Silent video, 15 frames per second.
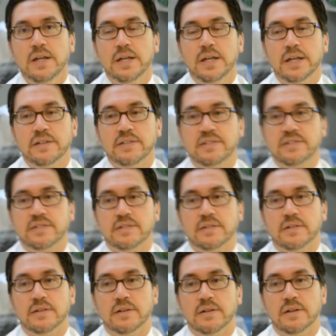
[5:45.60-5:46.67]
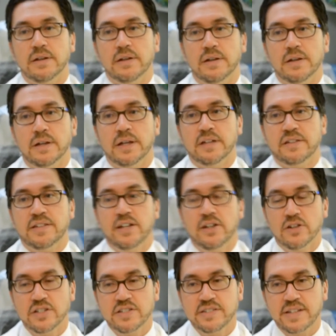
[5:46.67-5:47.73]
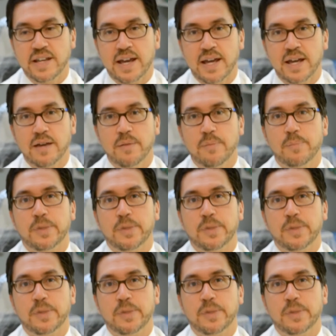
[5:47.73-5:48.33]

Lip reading: it's here to stay